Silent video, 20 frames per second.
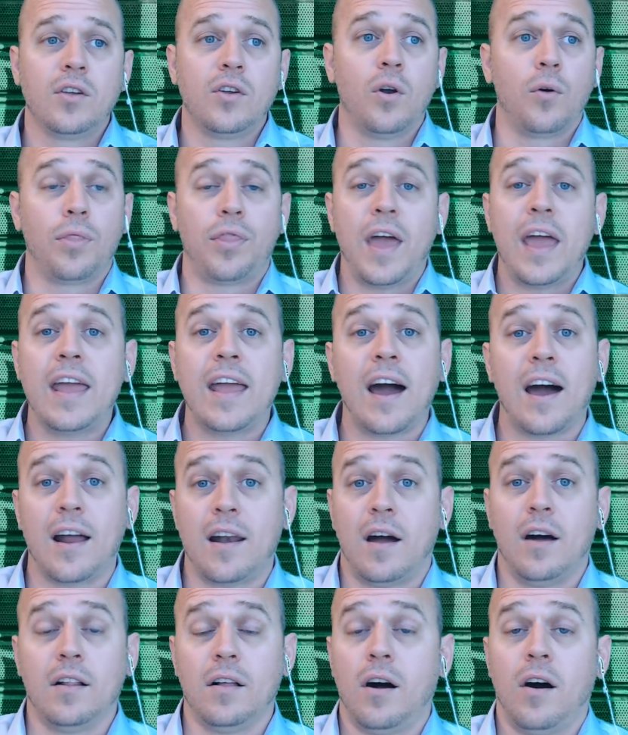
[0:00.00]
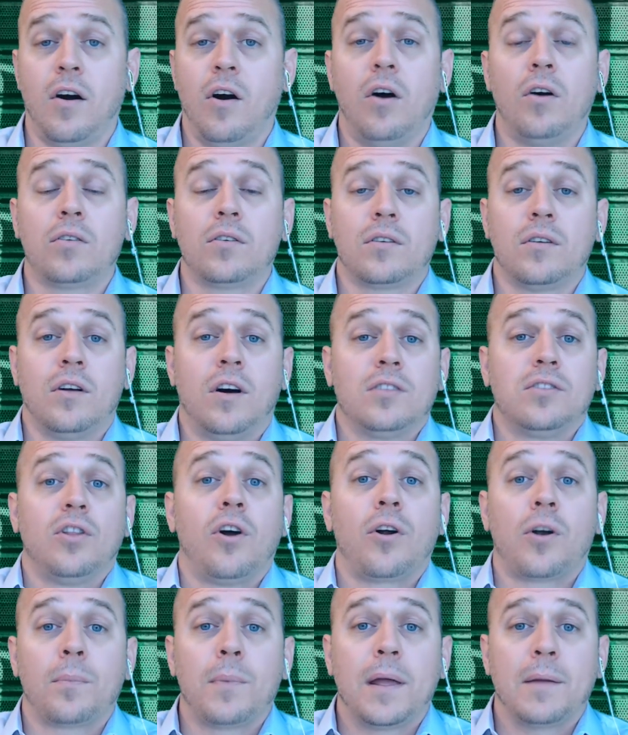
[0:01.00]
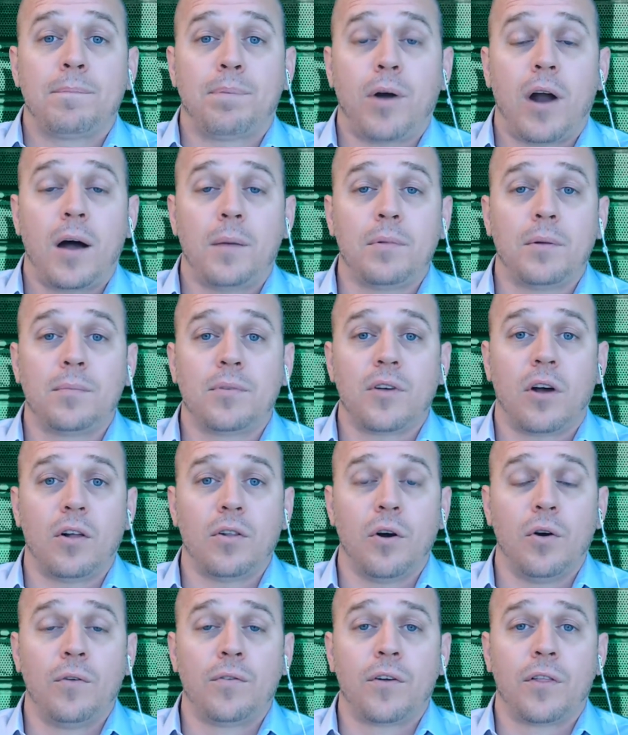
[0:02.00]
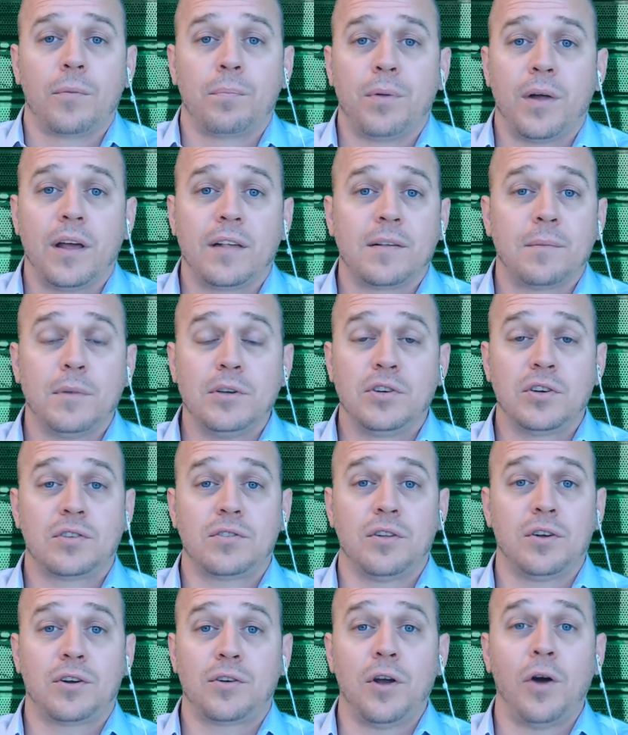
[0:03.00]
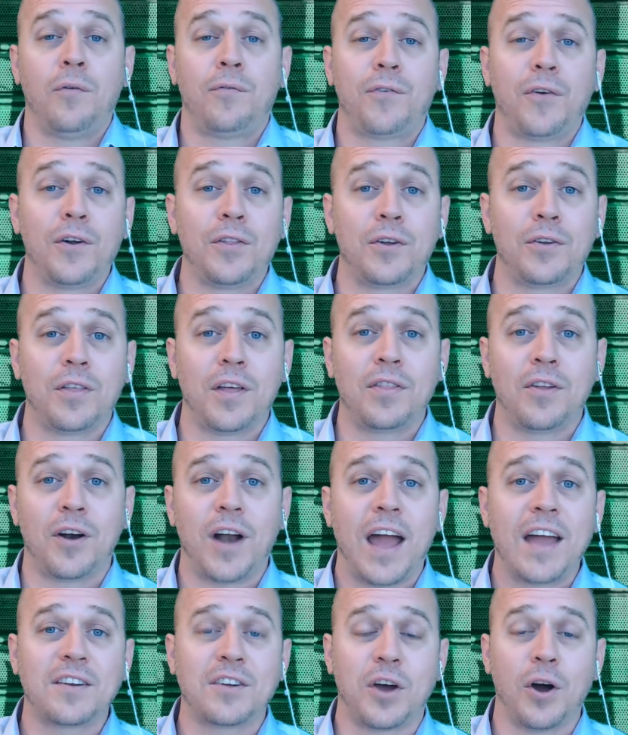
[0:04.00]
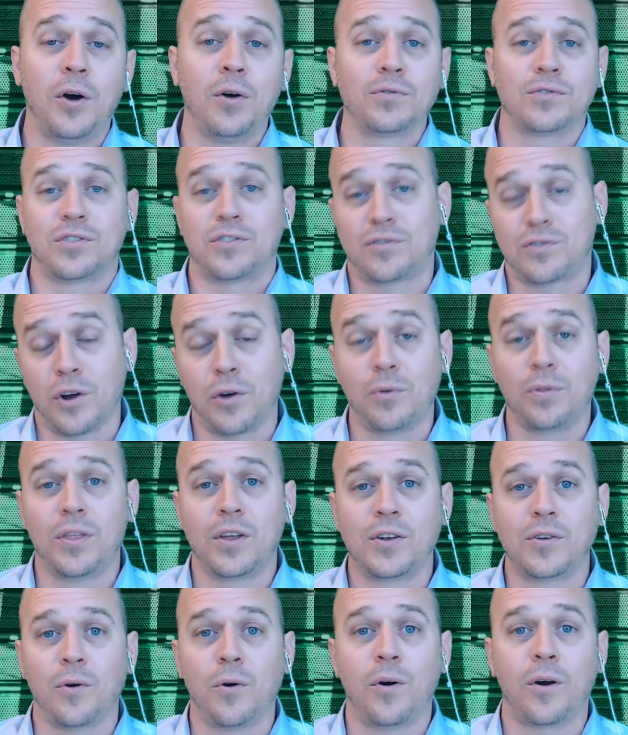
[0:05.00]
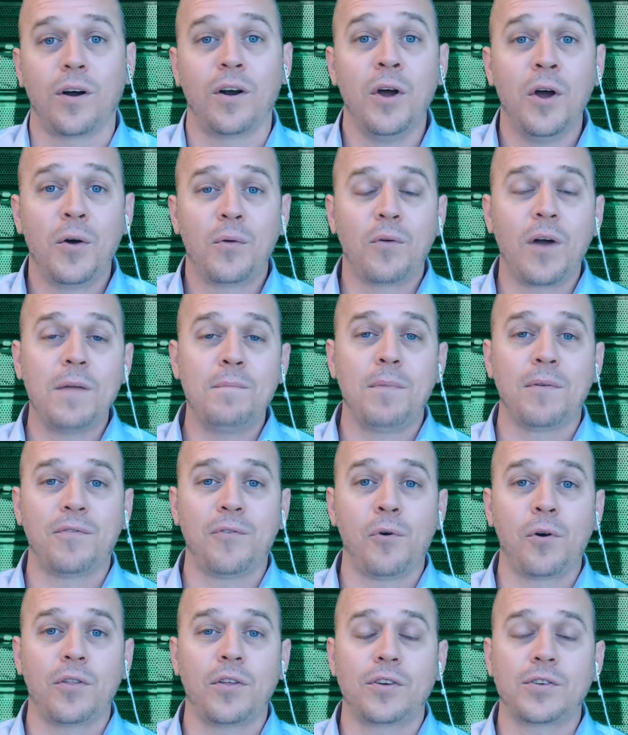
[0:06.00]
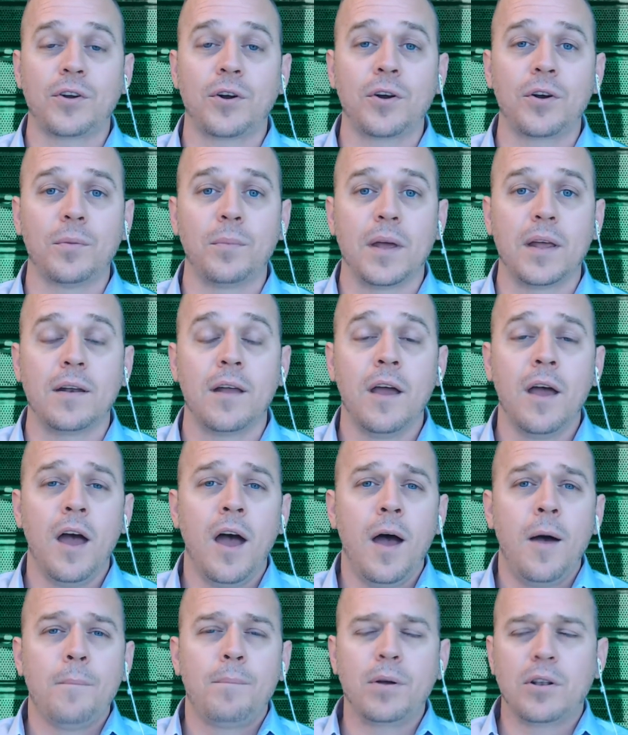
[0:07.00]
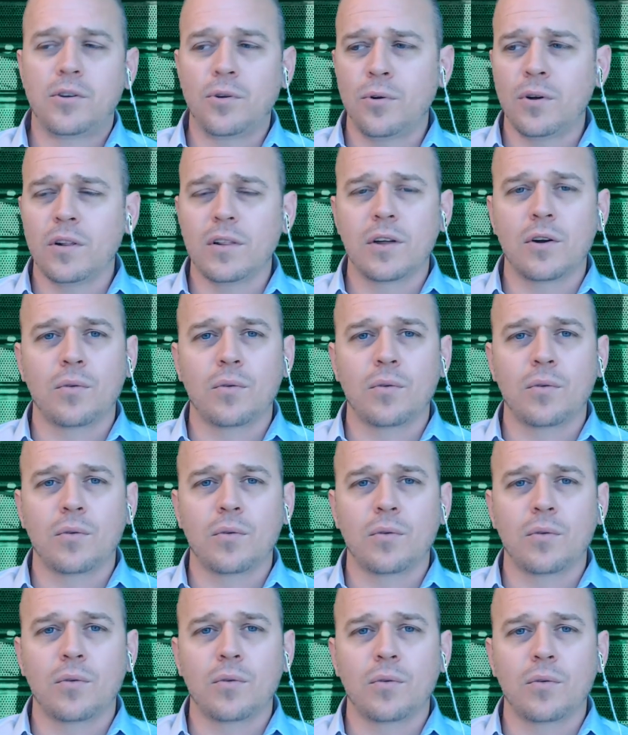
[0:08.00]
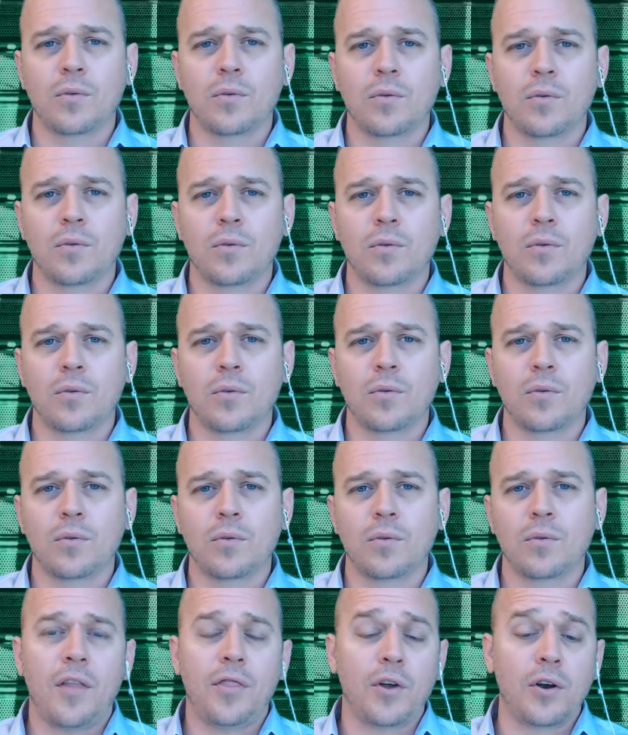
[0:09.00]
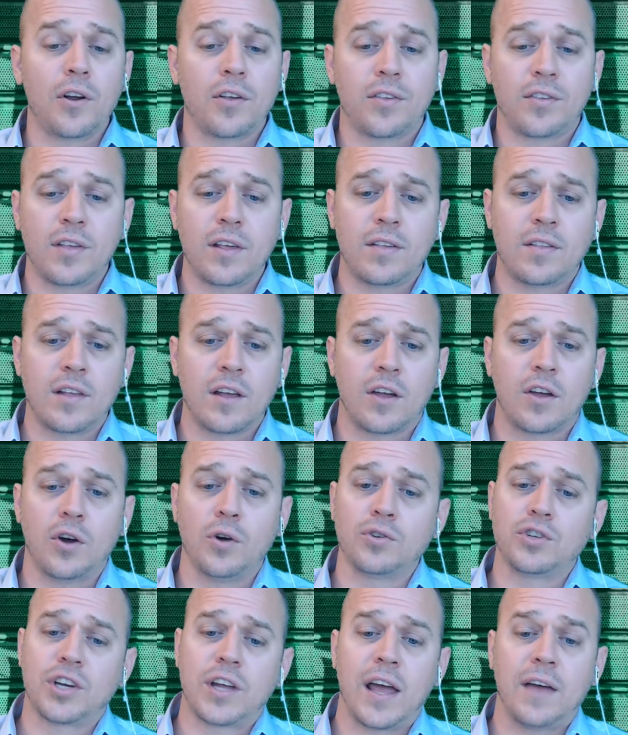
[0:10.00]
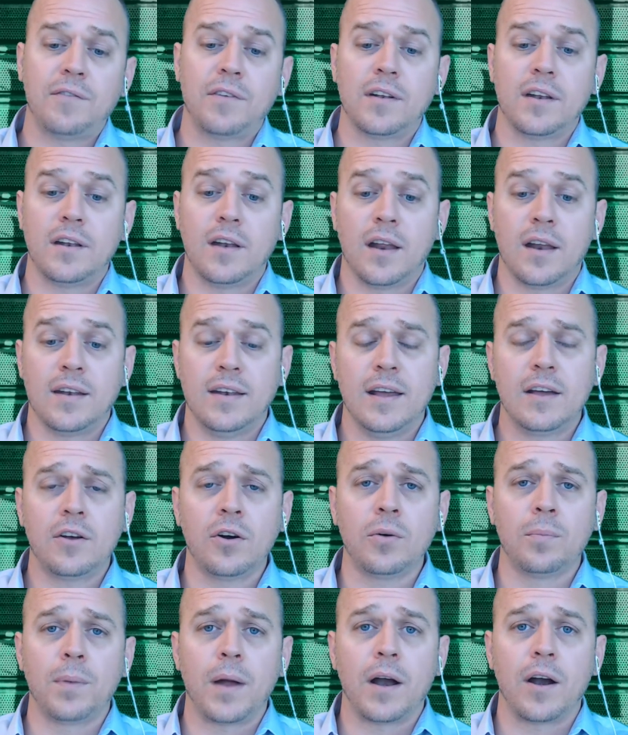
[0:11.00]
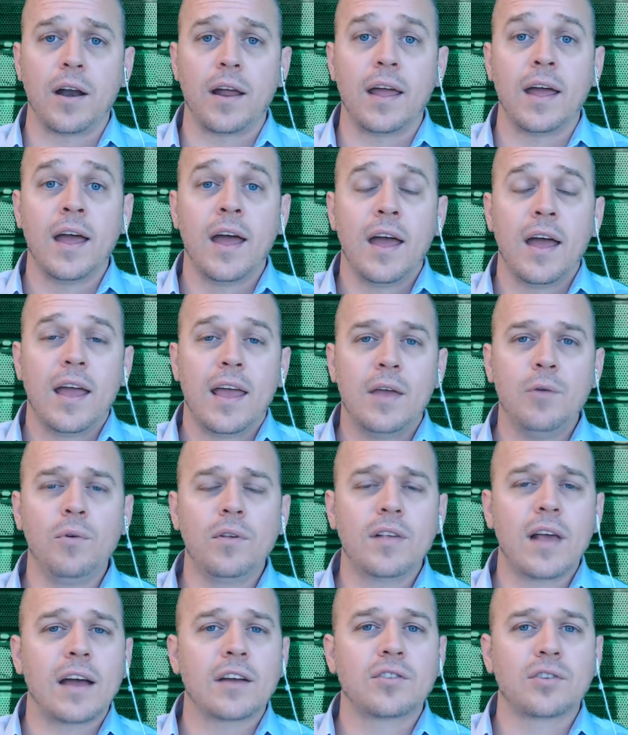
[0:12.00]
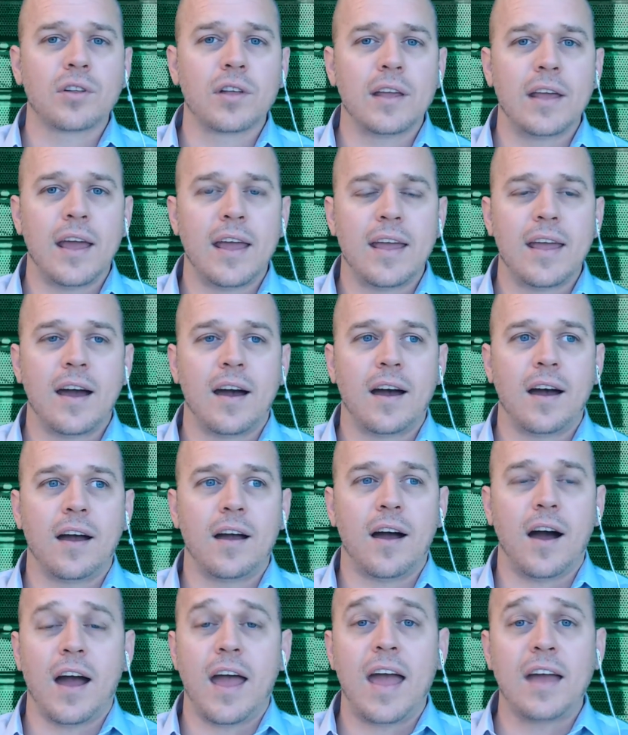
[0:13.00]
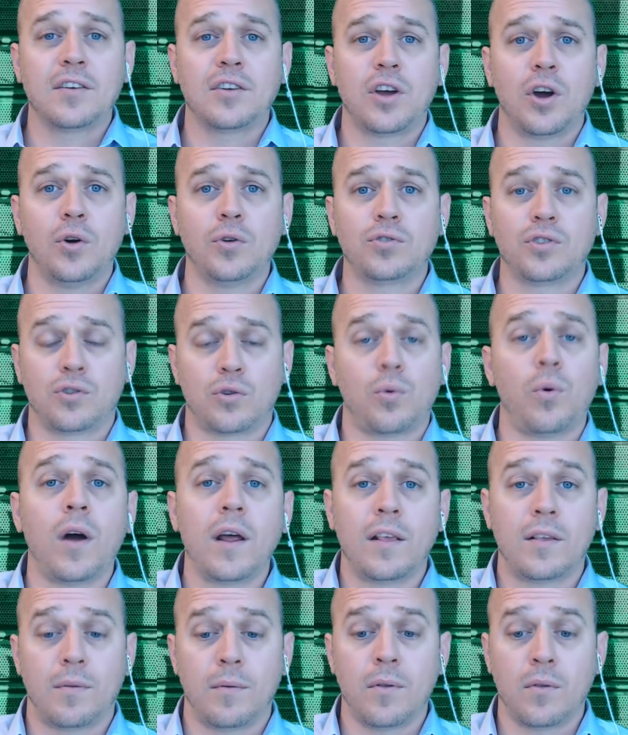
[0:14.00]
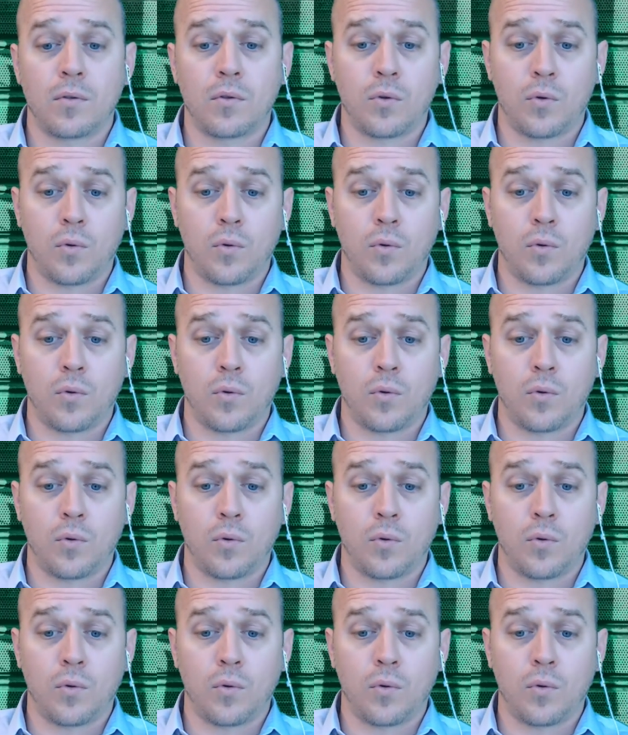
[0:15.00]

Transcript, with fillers: you know, they got all alarming problems all over the place. I mean, just look no further than their head coach, shown the door right before the tournament. But doing a little research here, their assistant coach, Kevin Nickelberry, he was actually a head coach twice,